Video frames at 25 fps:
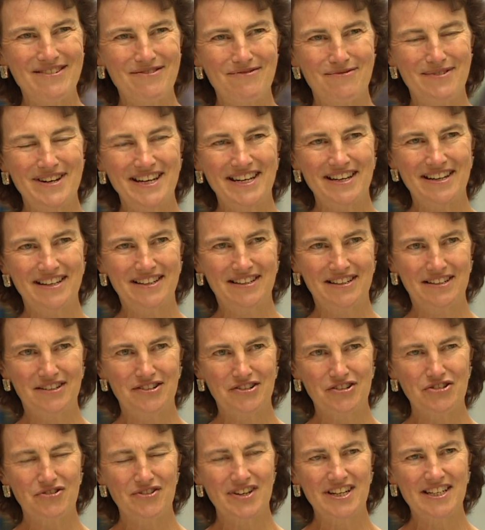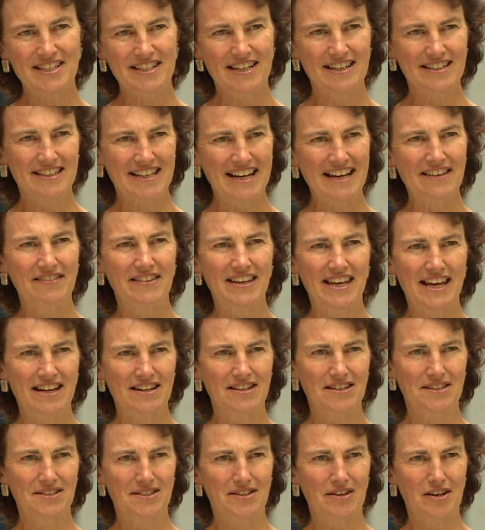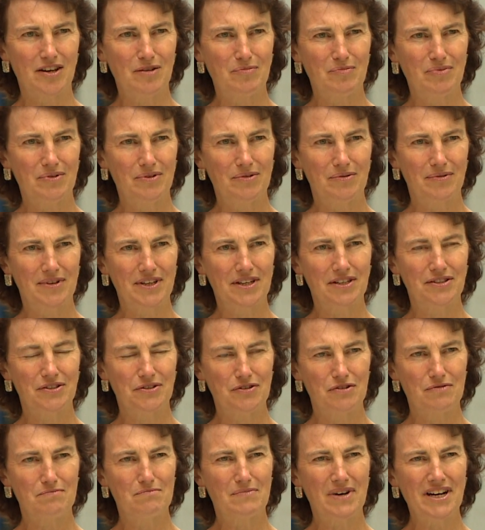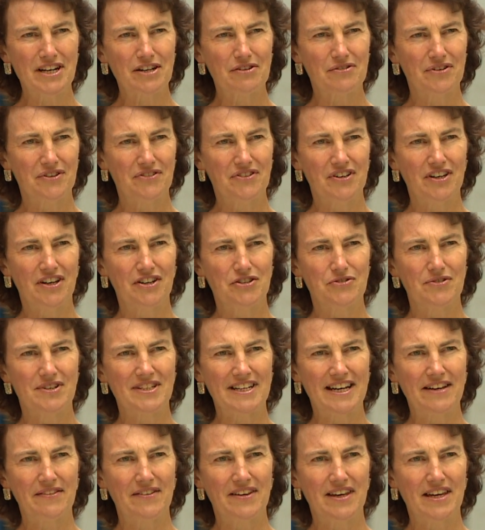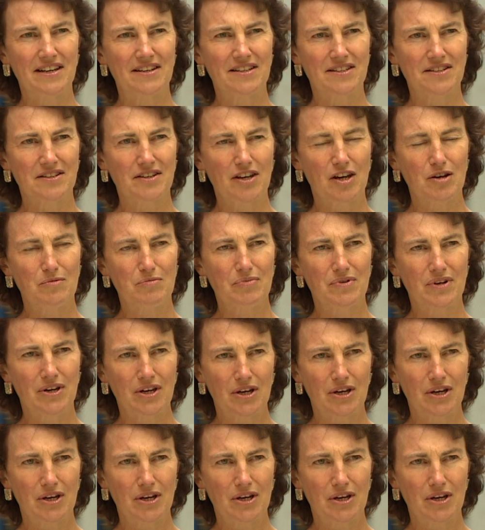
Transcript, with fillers: We can treat it down the endoscope. We can do microsurgery down the endoscope.